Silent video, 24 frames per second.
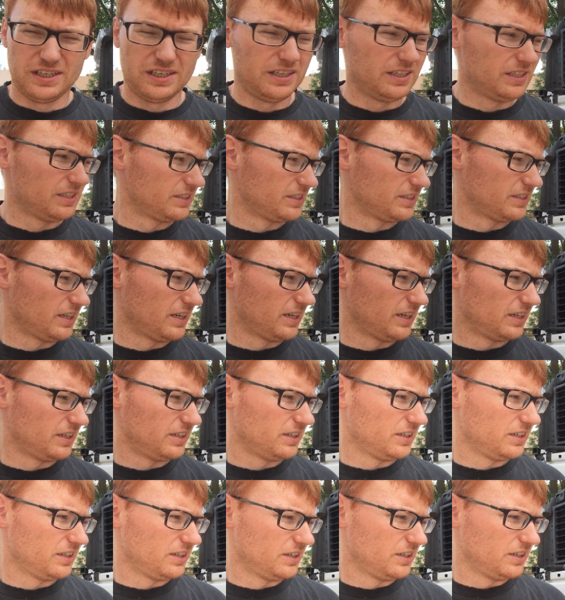is that
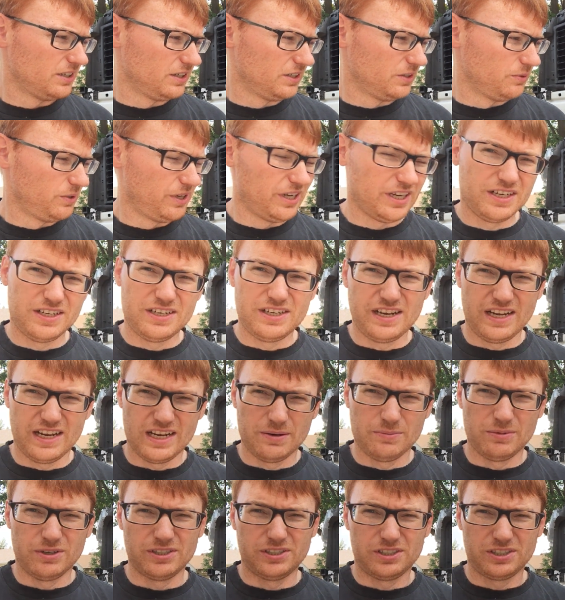we had
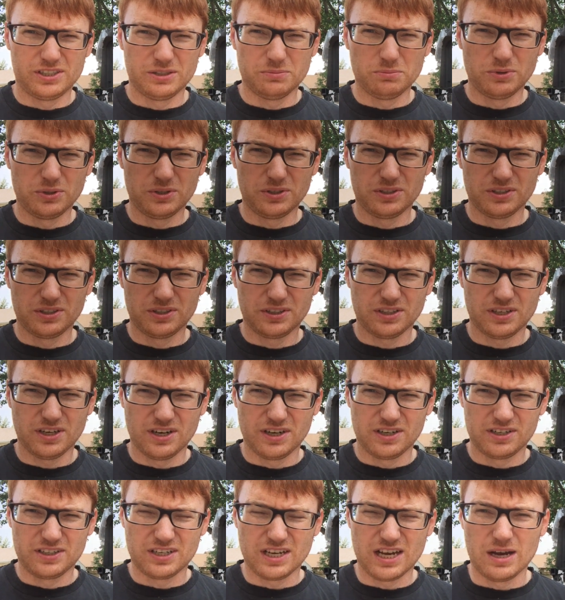damage to both
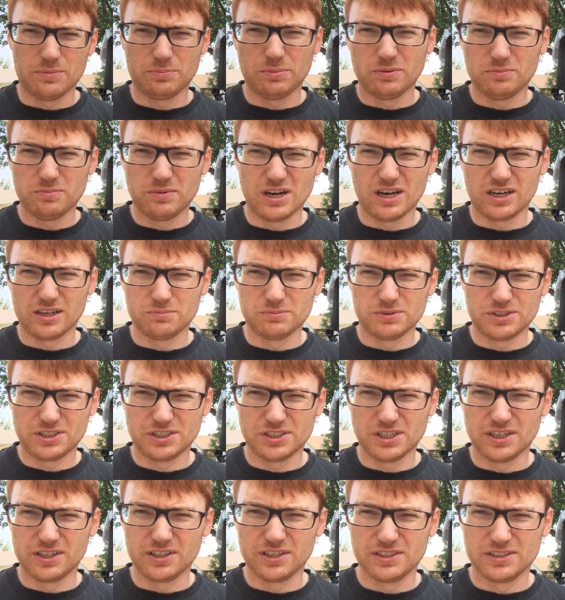our top and bottom
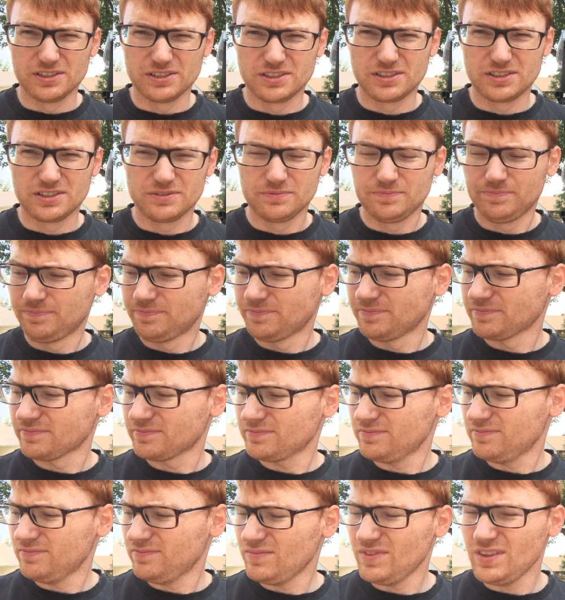shutters,
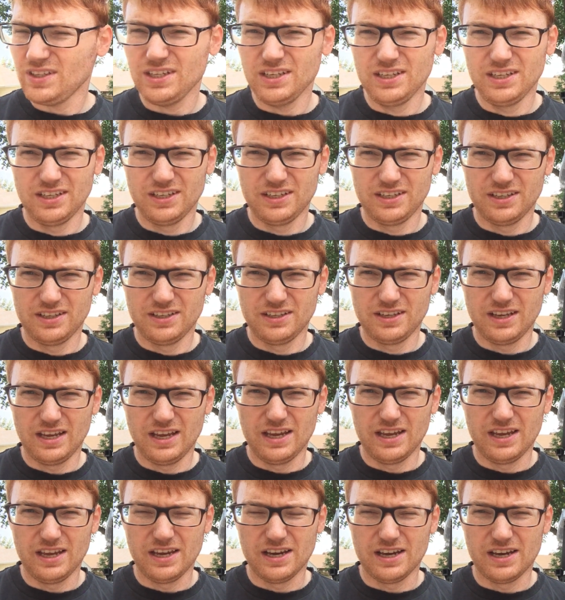
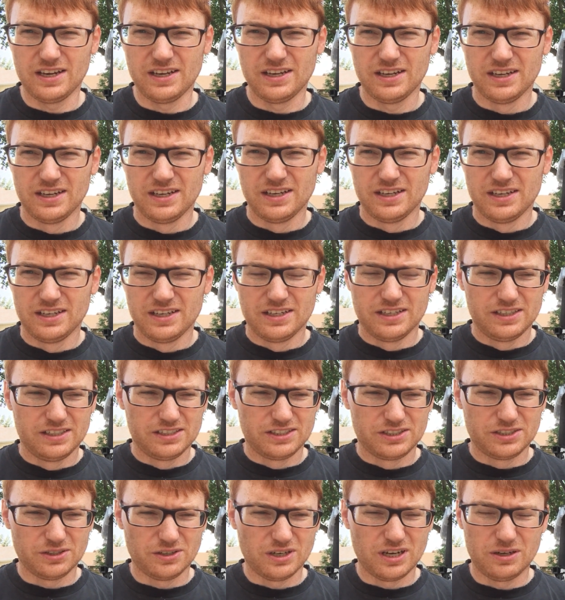and
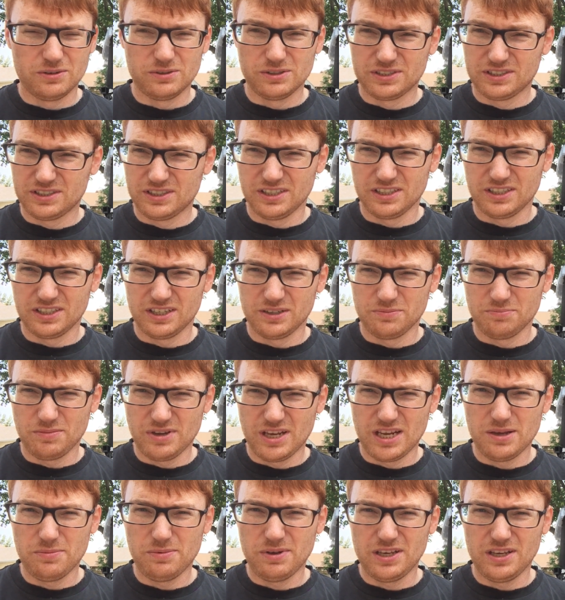so I was thinking
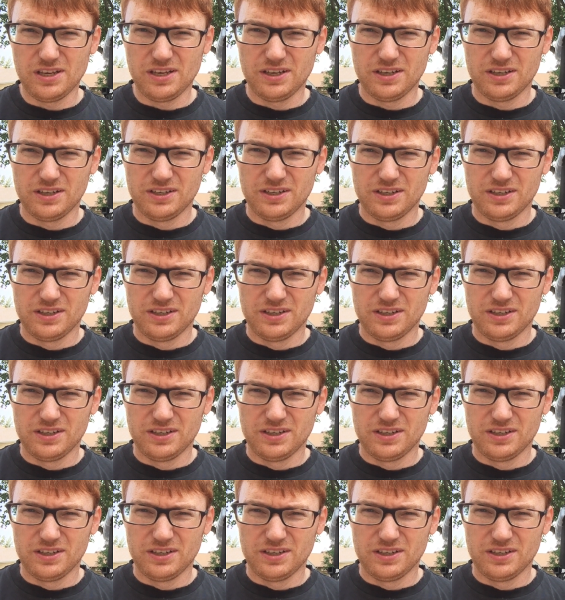maybe